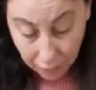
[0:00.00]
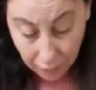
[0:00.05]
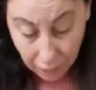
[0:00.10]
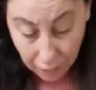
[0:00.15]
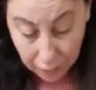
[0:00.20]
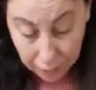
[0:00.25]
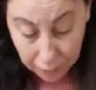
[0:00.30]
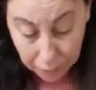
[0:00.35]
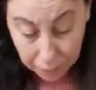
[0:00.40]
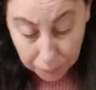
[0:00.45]

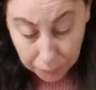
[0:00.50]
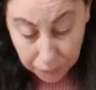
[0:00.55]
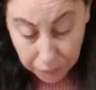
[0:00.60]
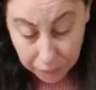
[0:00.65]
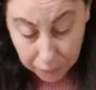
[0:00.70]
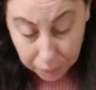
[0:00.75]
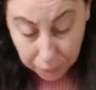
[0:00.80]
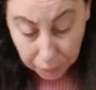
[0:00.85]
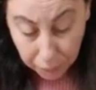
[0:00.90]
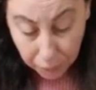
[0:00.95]
And
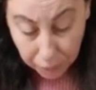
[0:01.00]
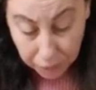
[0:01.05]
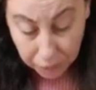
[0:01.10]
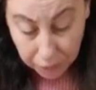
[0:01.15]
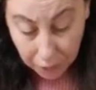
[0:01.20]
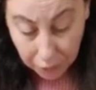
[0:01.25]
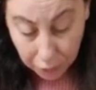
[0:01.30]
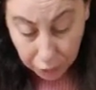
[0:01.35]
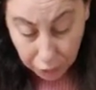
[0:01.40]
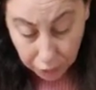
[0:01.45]
the
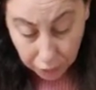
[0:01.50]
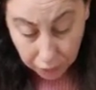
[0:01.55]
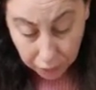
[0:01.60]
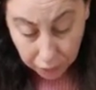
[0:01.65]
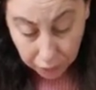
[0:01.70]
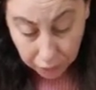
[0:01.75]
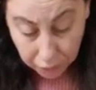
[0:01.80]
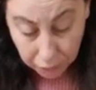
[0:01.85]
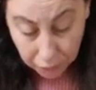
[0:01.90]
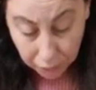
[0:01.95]

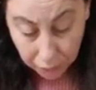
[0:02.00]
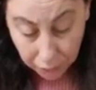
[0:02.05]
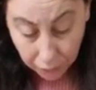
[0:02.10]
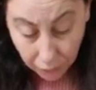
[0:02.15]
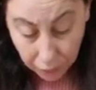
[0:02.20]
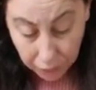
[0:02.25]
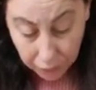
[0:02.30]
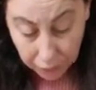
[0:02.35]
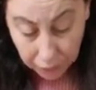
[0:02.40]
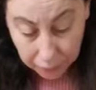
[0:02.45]
possession, the
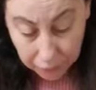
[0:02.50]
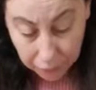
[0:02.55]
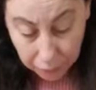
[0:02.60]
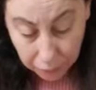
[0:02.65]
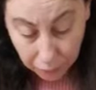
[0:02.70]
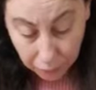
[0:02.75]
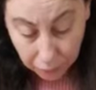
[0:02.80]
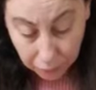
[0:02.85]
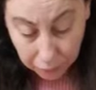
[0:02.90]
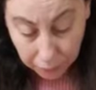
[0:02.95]
violence
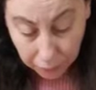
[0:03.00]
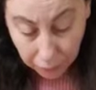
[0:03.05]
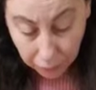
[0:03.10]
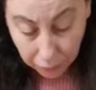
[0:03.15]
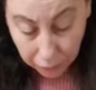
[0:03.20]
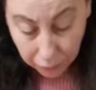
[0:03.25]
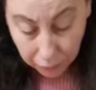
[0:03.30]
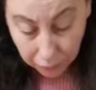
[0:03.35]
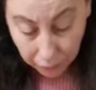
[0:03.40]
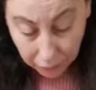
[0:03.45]
will be
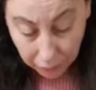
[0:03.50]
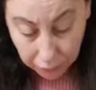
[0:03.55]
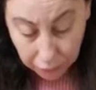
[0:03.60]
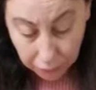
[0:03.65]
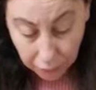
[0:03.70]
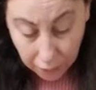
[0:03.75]
over,